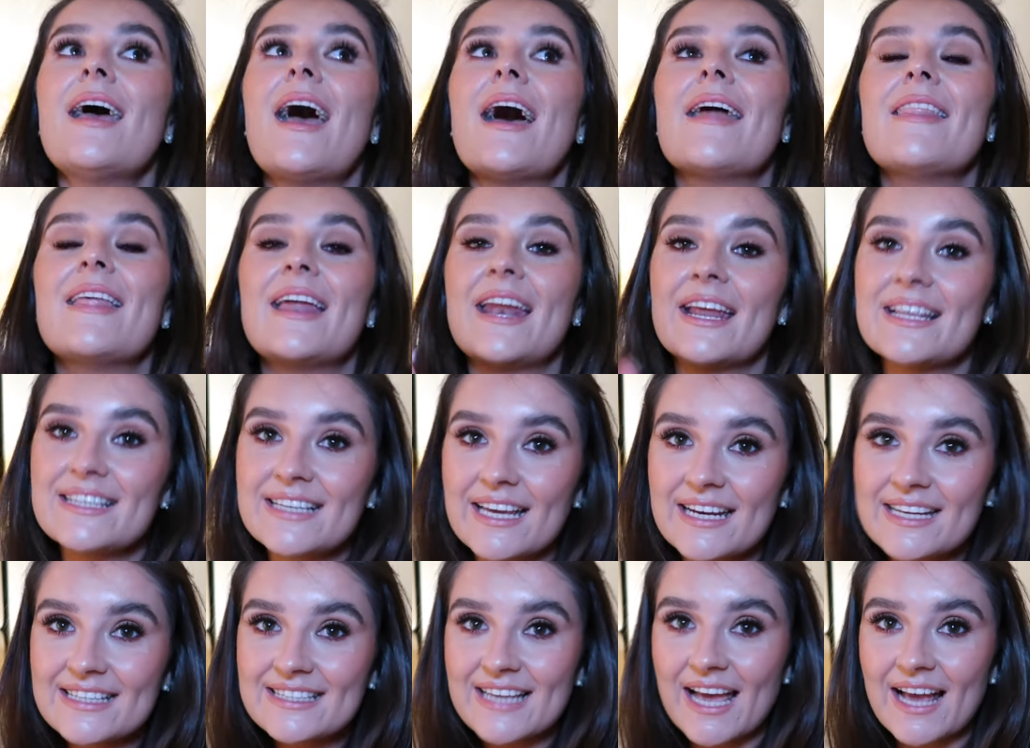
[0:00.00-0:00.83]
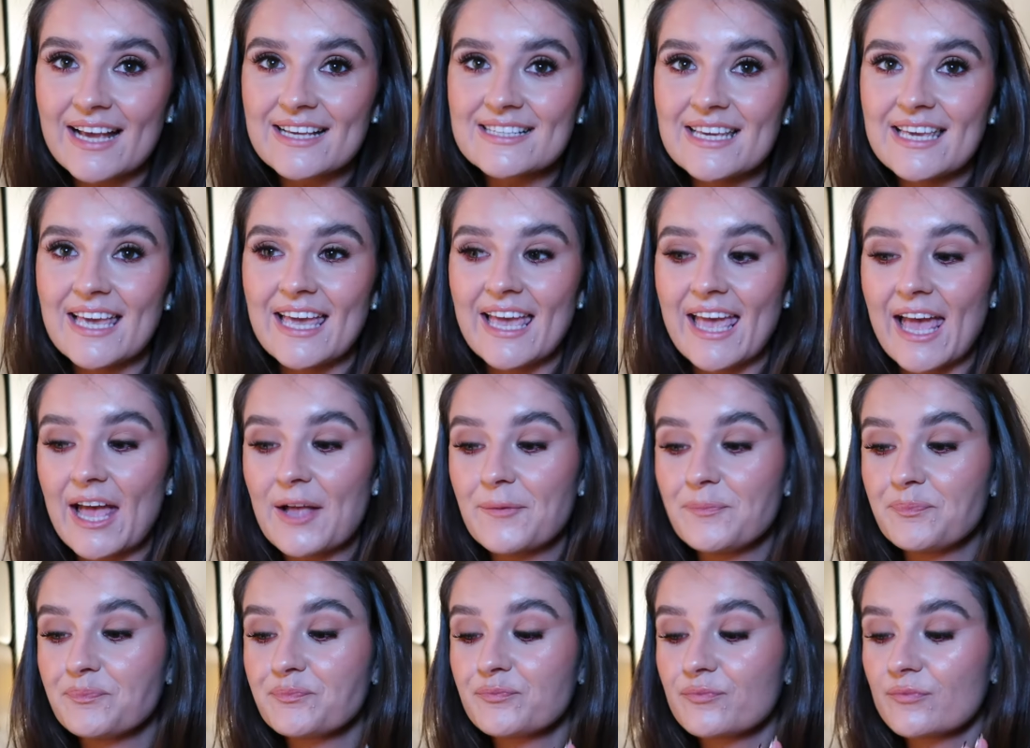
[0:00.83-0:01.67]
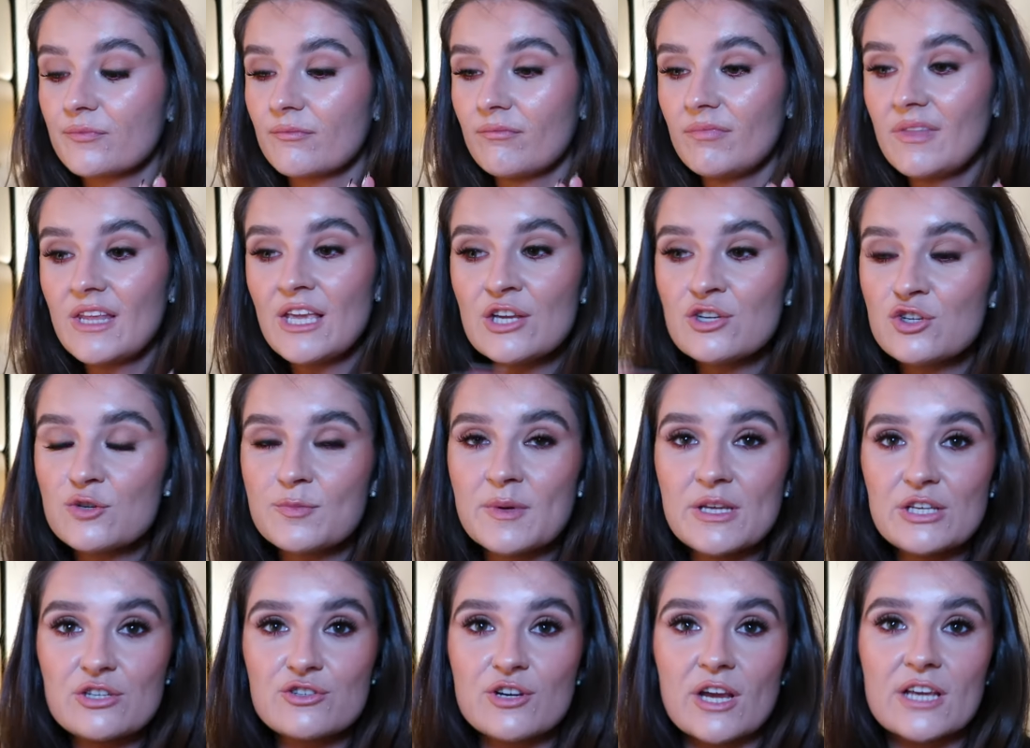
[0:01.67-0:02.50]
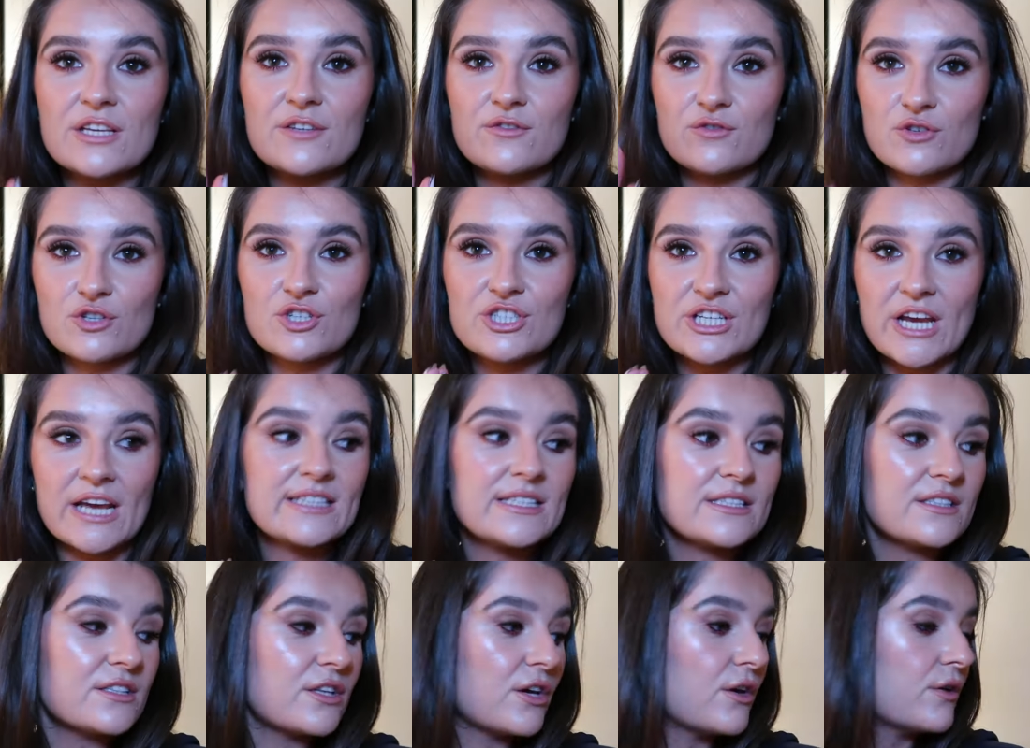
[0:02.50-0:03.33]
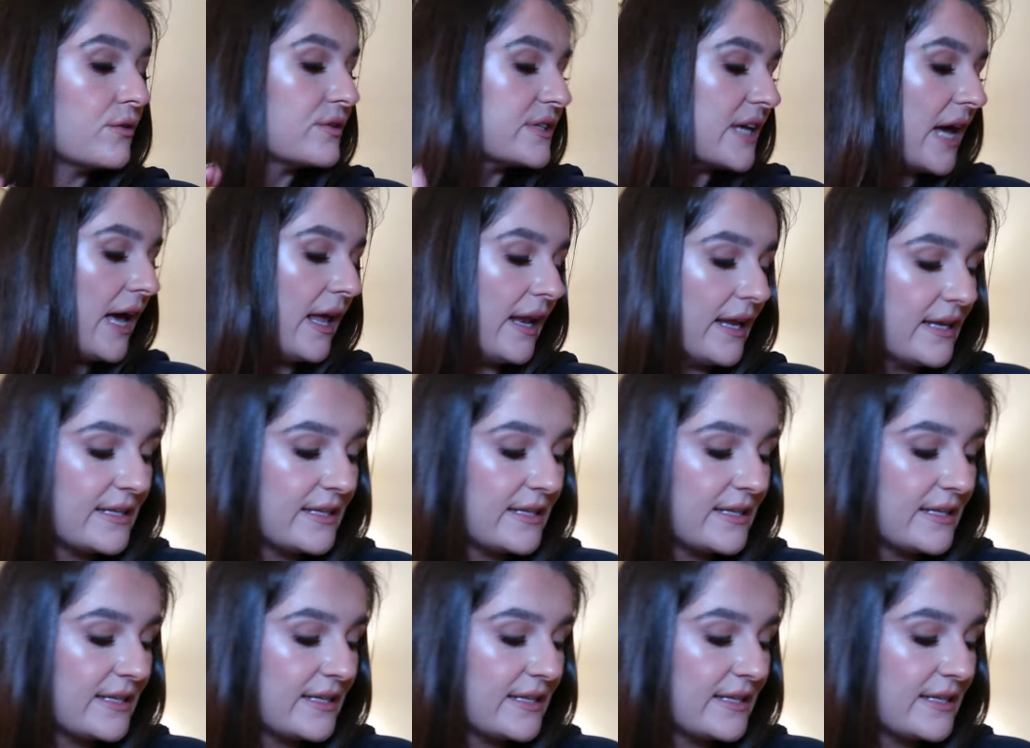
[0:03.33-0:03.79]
And then I had to get a taxi here. If you've been stressed, we just checked into the hotel.